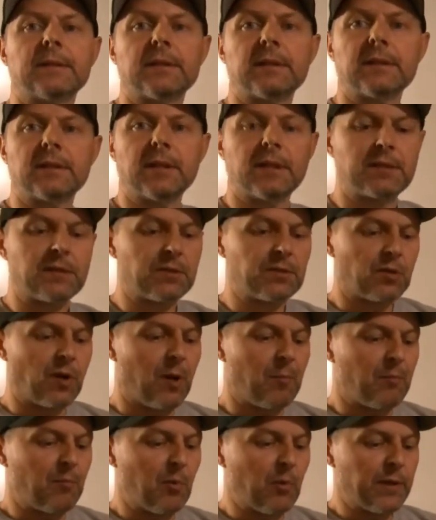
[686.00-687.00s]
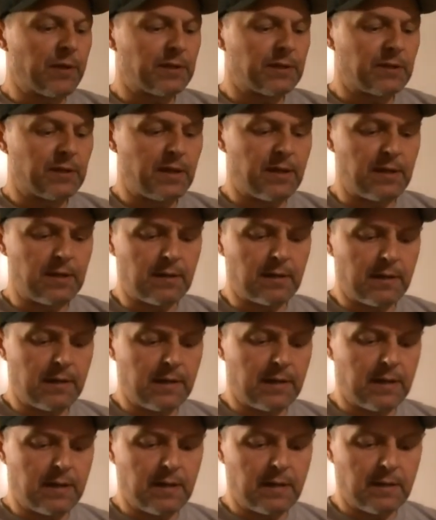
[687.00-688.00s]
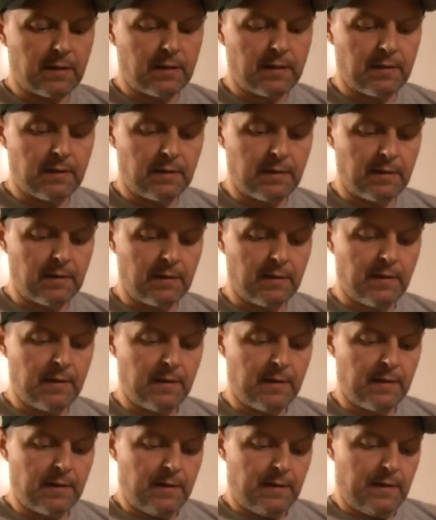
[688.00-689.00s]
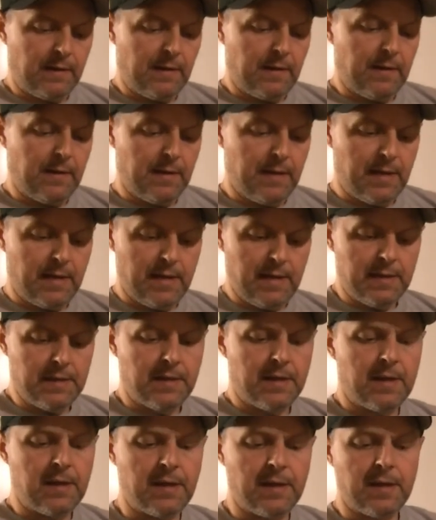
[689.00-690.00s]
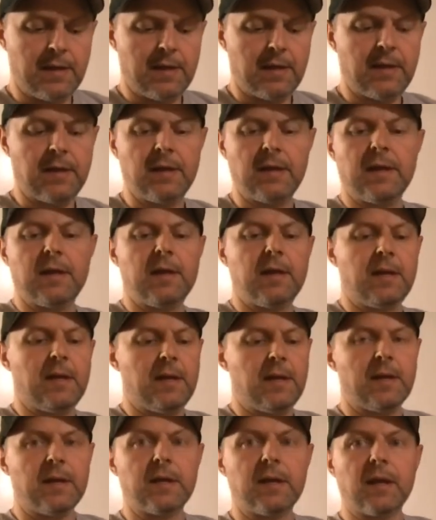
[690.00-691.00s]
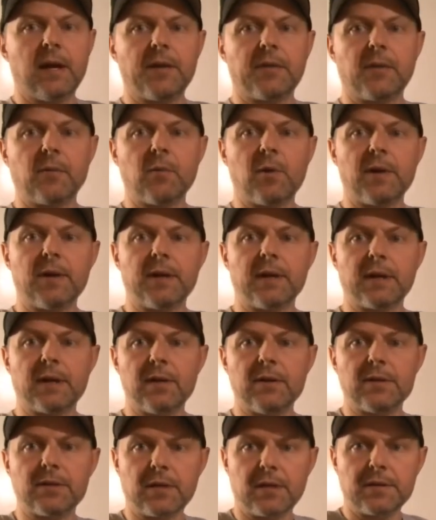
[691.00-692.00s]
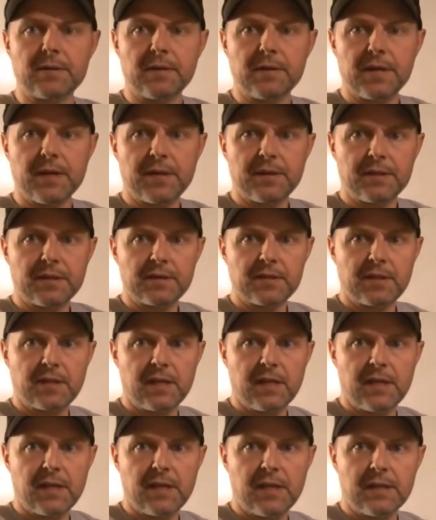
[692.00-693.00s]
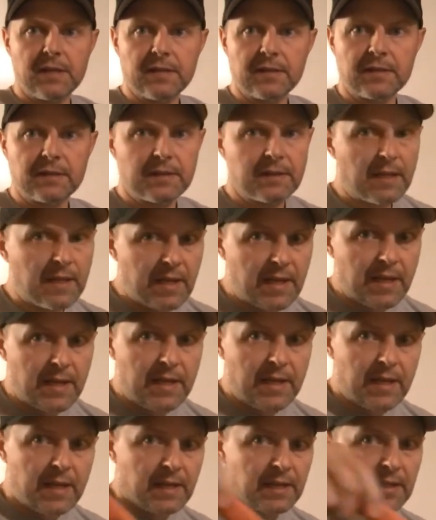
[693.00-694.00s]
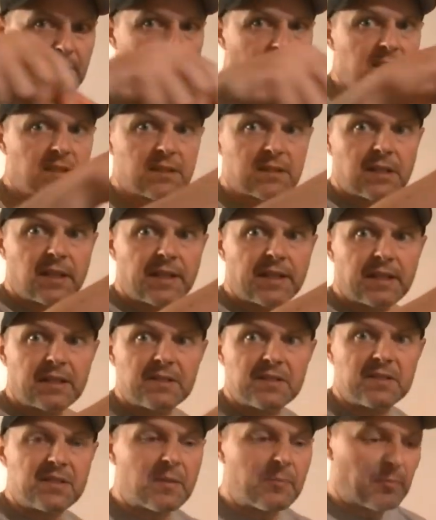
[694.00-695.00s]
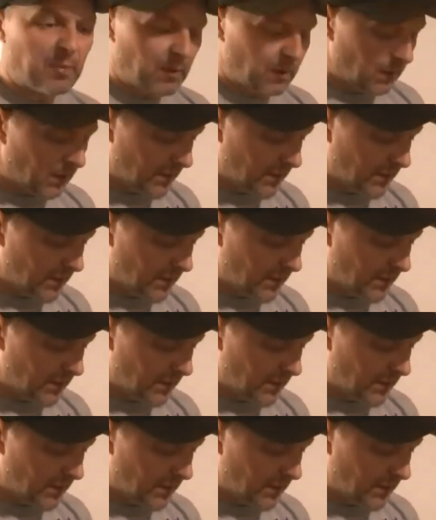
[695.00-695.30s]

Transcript: Got the drop point skinner there, and then you got the one that goes underneath the skin. It cuts like a zipper.